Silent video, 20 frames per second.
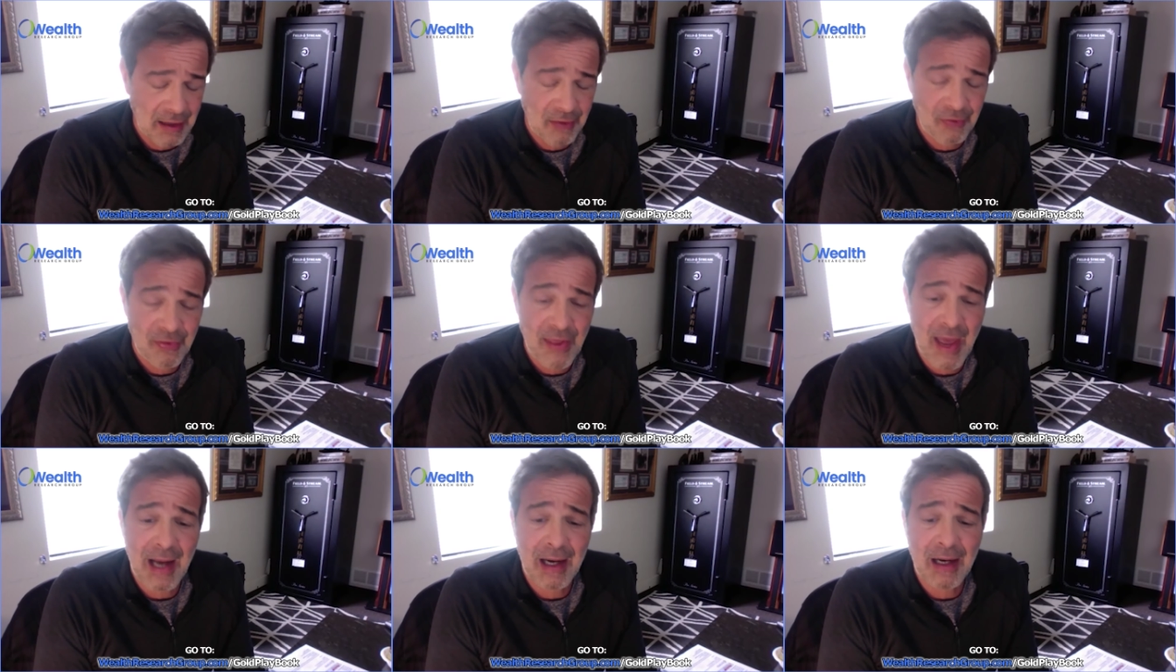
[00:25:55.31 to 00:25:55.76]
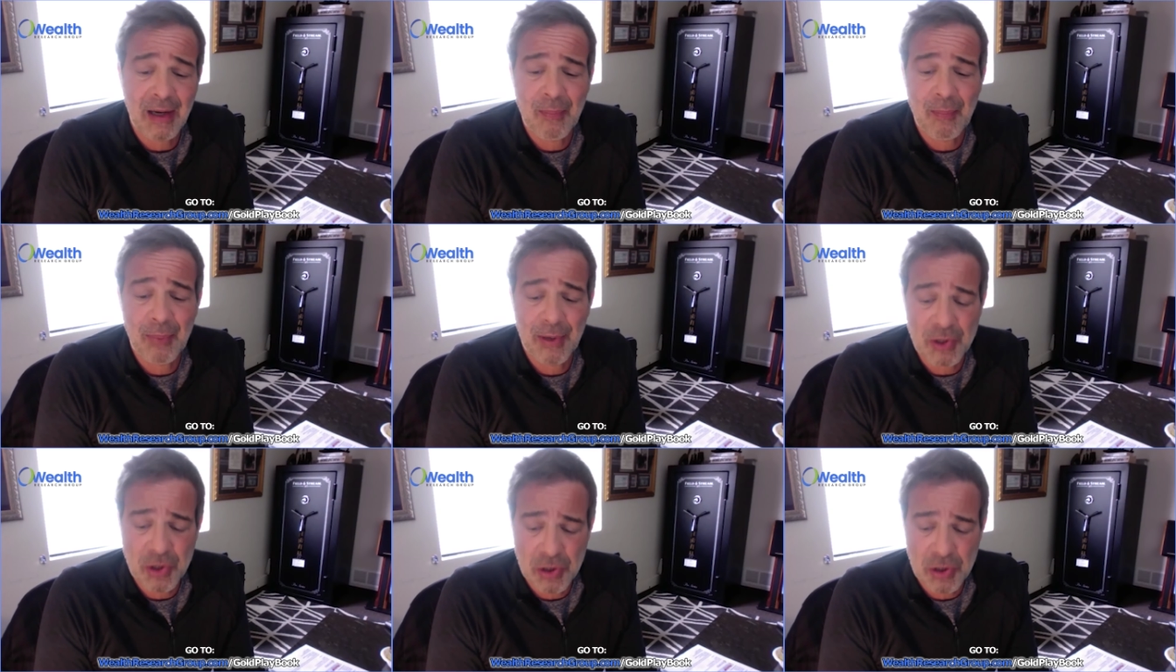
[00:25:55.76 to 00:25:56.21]
And it is
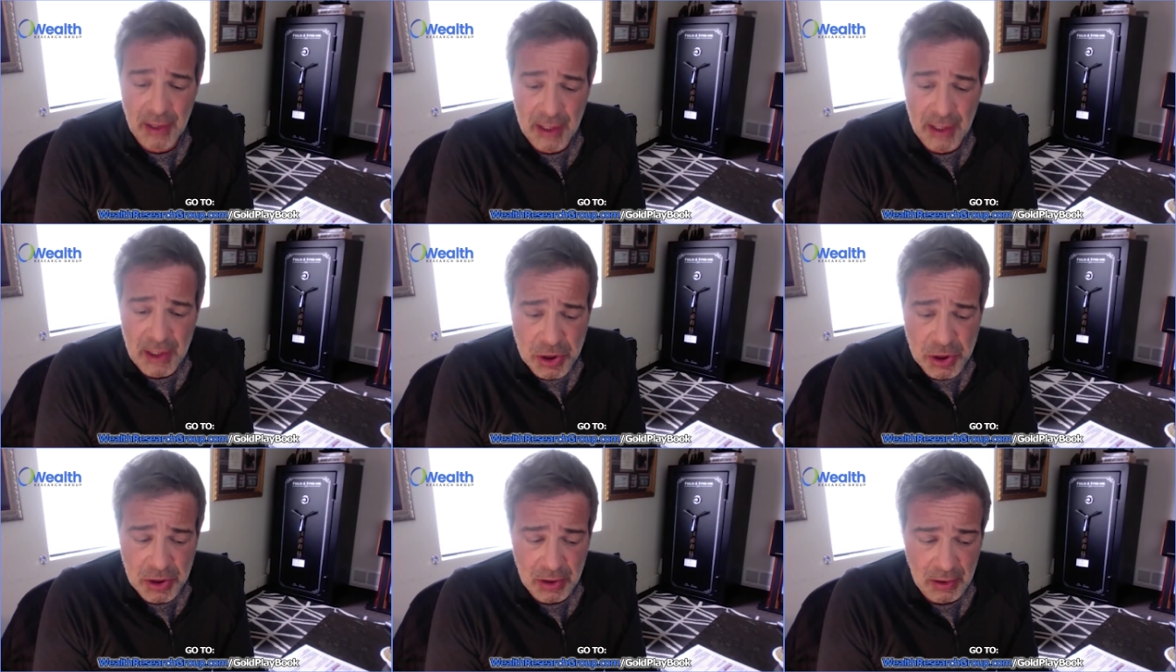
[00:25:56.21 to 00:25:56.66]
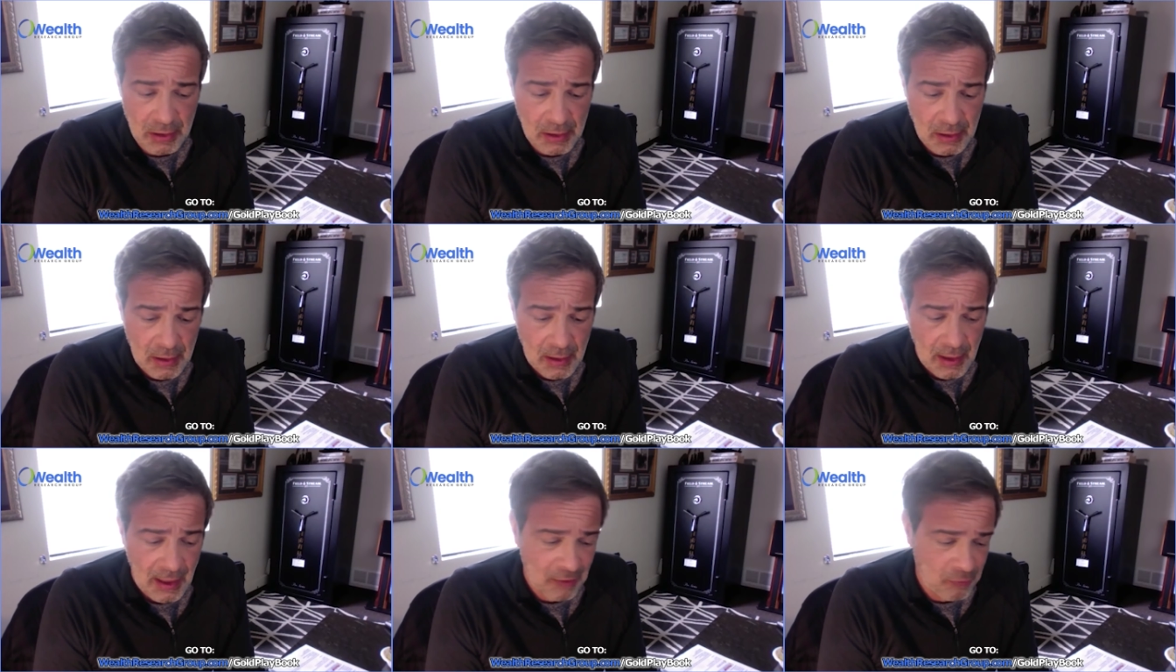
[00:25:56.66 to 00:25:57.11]
that
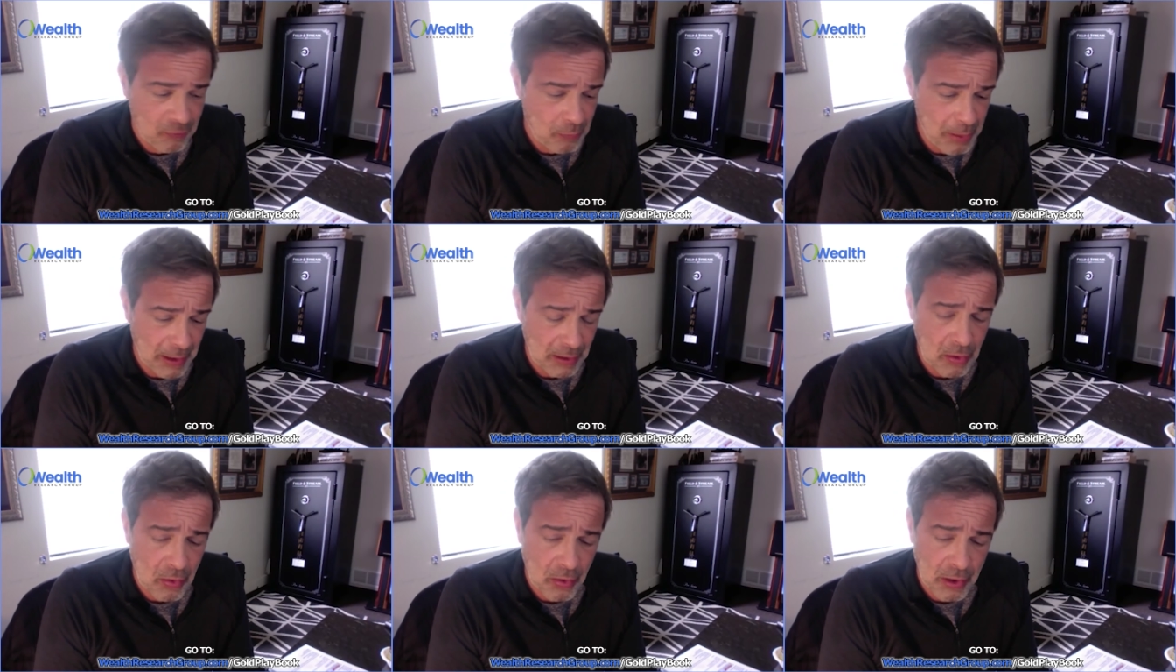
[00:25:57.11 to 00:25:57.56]
capitulation, as